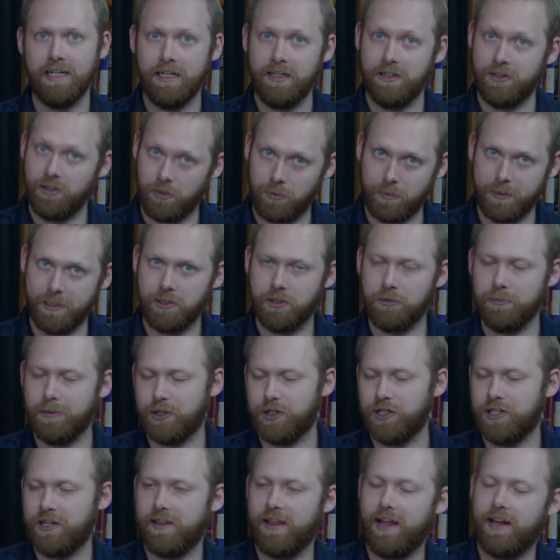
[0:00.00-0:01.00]
Don't read too
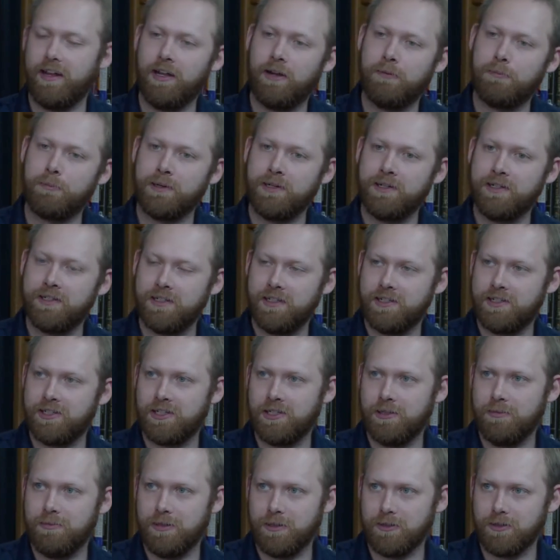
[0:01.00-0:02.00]
much into that numbering
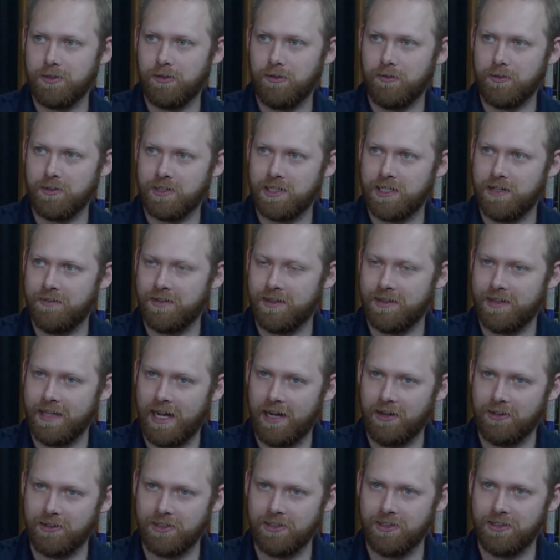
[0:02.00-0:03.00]
system. There's over
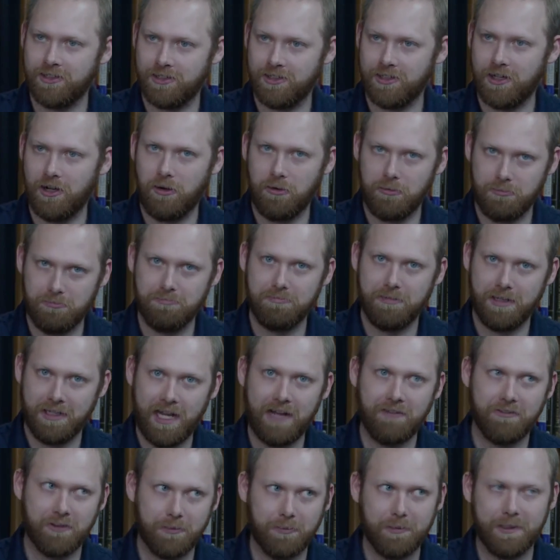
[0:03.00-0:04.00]
7,000, so
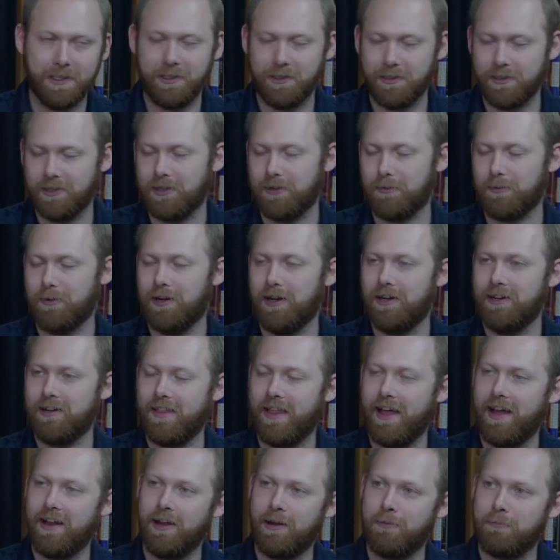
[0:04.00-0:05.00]
inevitably you're going to run into
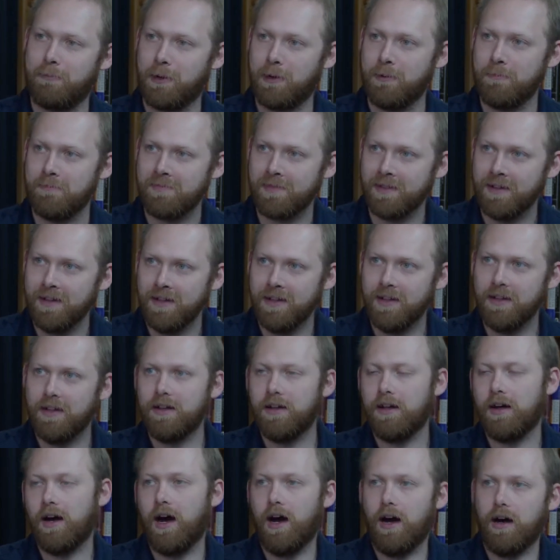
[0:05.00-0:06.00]
that number.
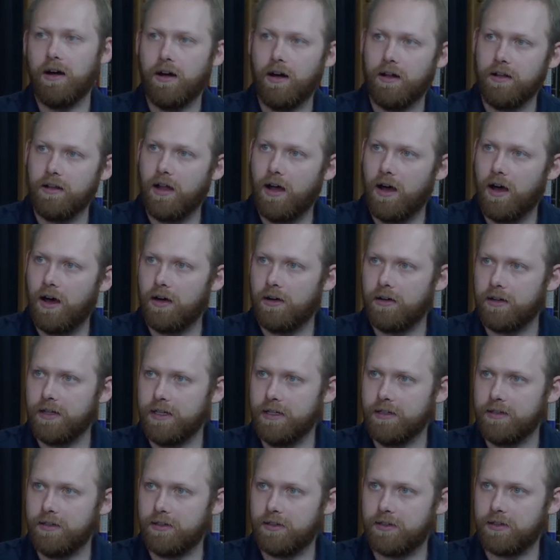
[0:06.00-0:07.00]
Allah
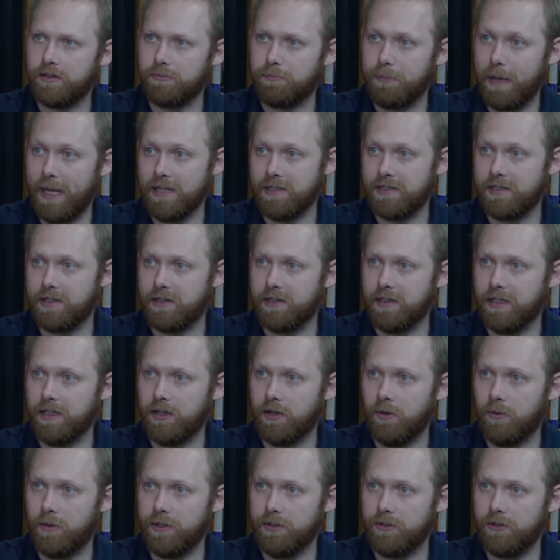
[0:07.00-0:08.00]
is basically
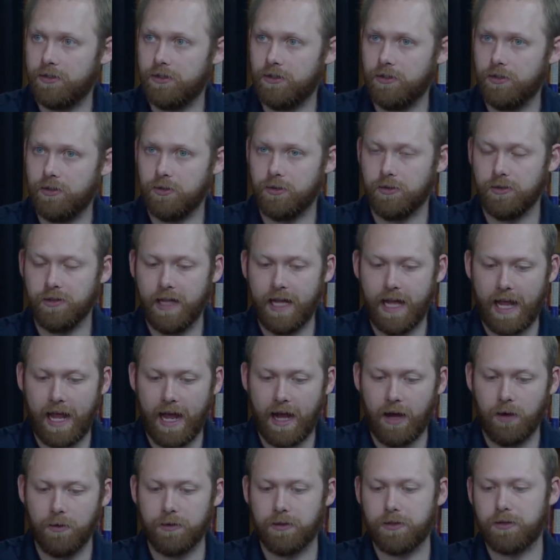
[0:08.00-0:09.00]
going to lay
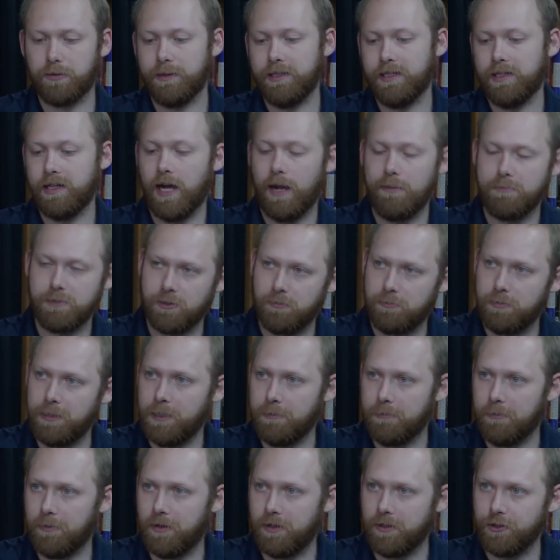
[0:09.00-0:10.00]
out three types of
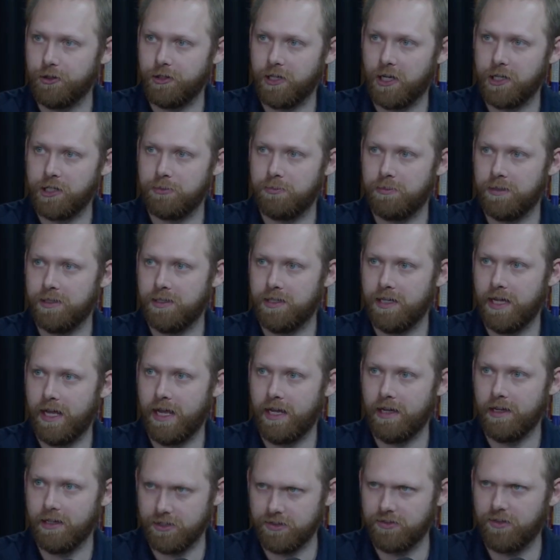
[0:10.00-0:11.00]
people on Judgment
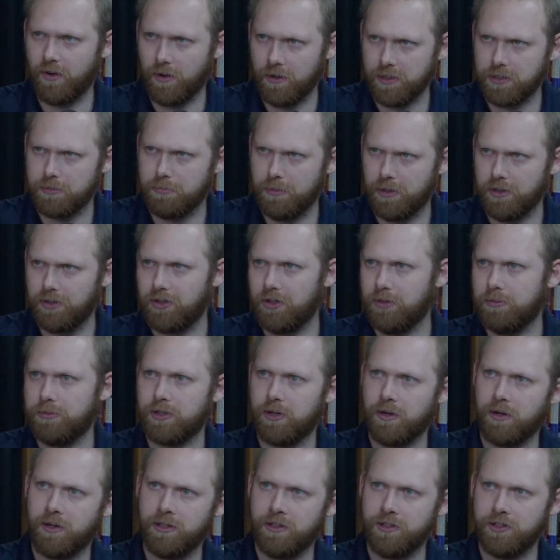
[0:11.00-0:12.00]
Day as far as Muslims
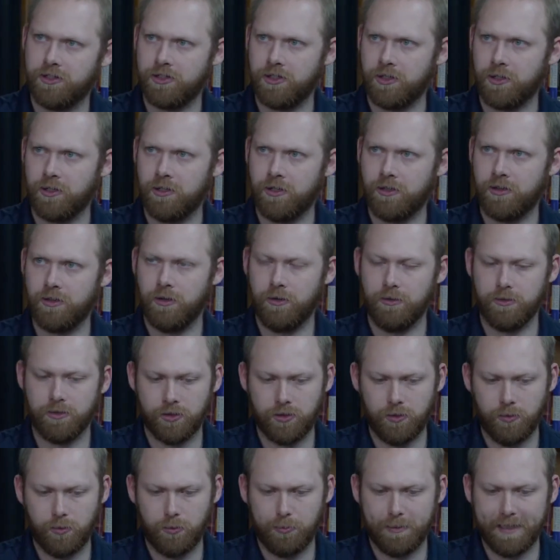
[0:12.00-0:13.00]
are concerned: those
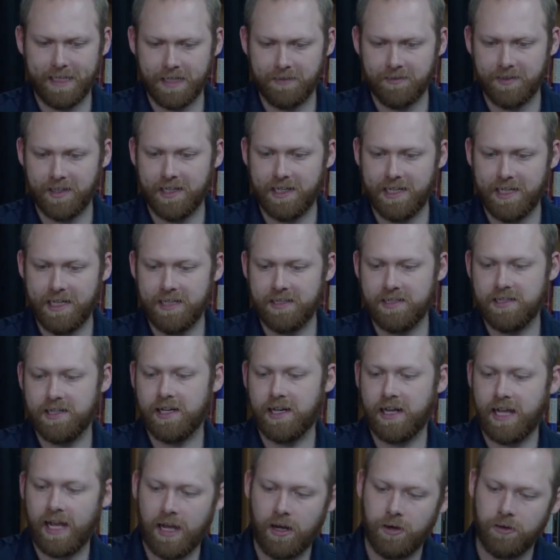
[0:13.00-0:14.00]
who will be given an easy
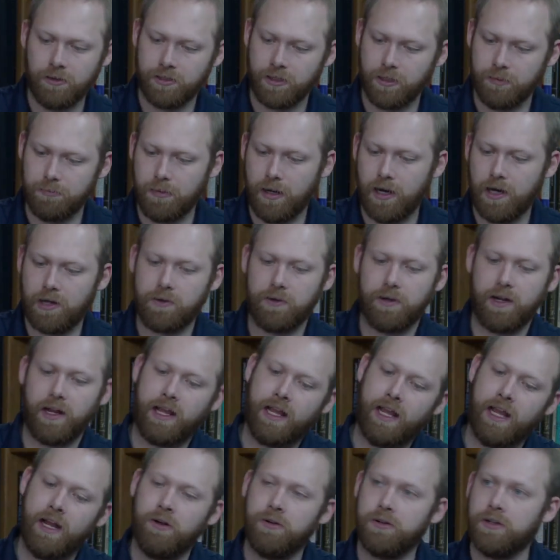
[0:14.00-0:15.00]
account, a moderate
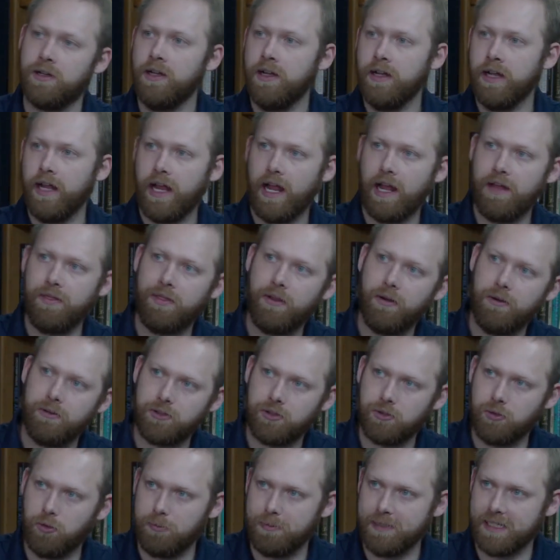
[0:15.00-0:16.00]
account, and those
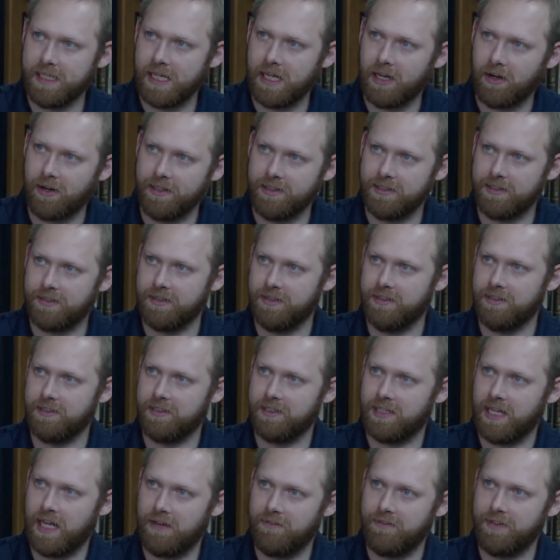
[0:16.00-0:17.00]
who will be carrying sins
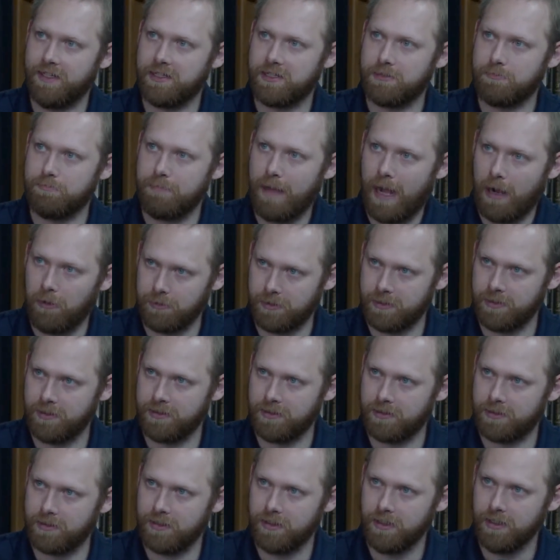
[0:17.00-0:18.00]
as heavy as
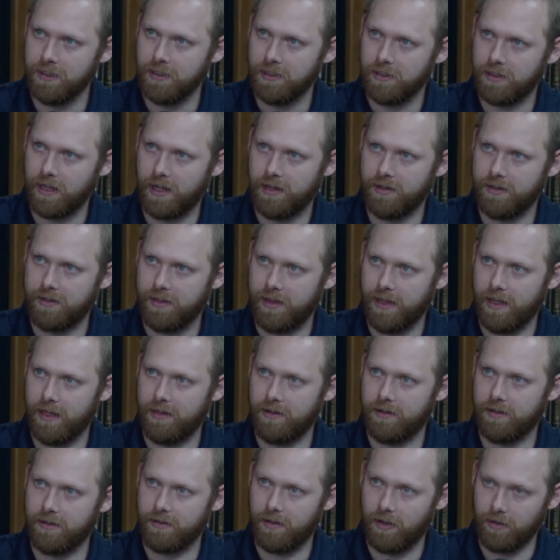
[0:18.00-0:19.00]
mountains. And
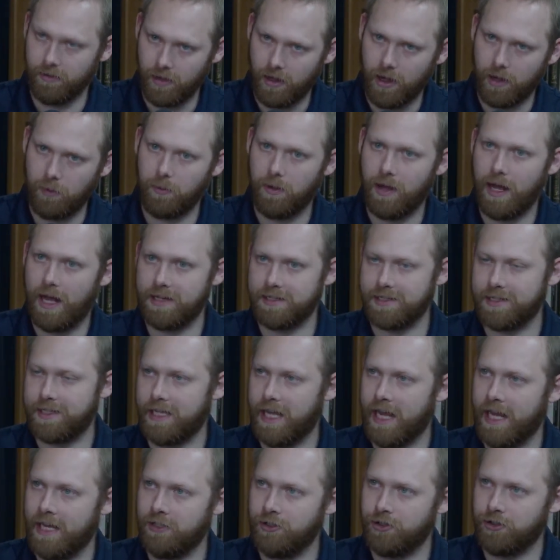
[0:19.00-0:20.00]
then Allah will ask the
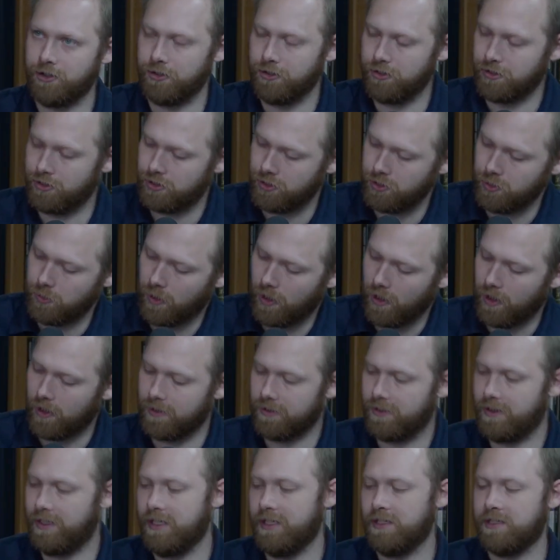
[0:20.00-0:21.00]
angels, who are
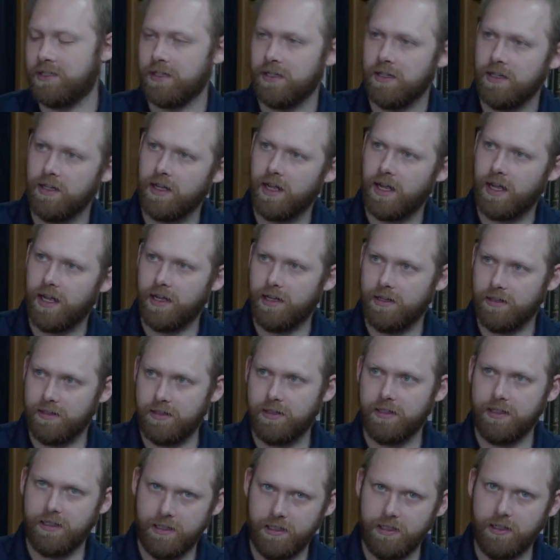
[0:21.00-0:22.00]
these? And
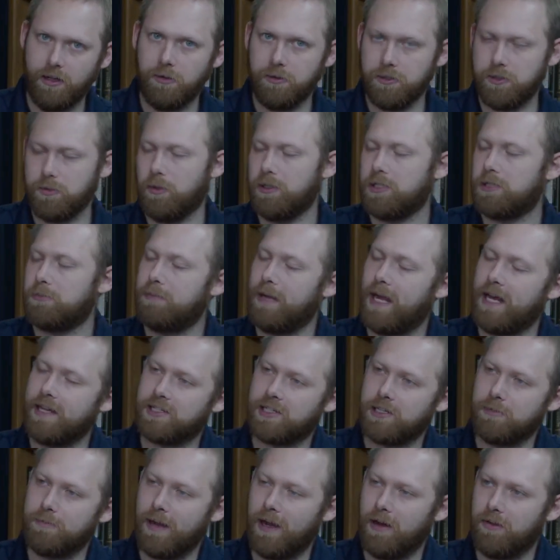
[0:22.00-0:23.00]
He knows what's
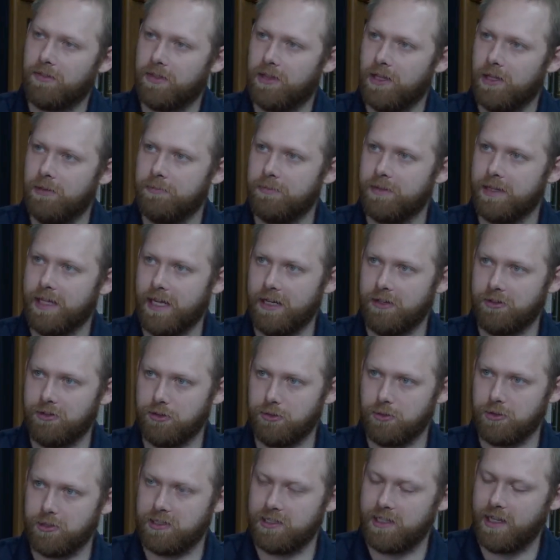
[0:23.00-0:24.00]
best about them. The
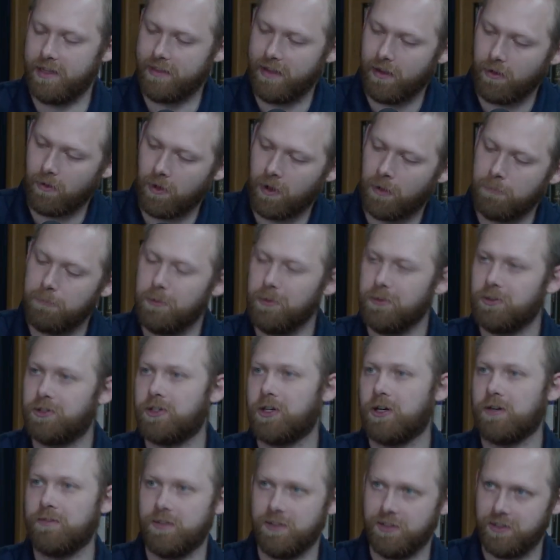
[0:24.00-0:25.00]
angels will say, they are humble
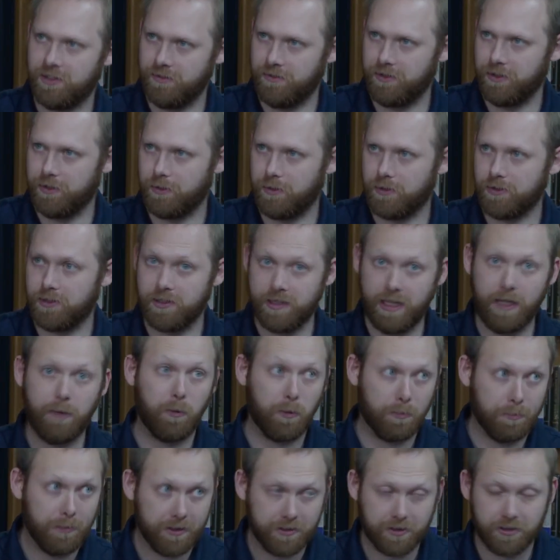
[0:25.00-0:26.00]
servants of yours. They
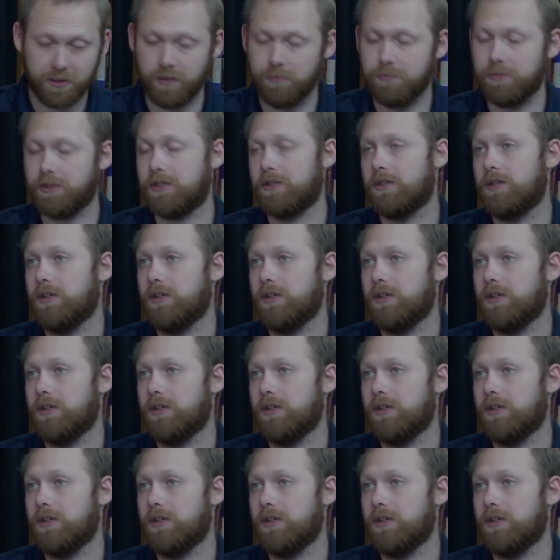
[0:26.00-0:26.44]
were Muslims.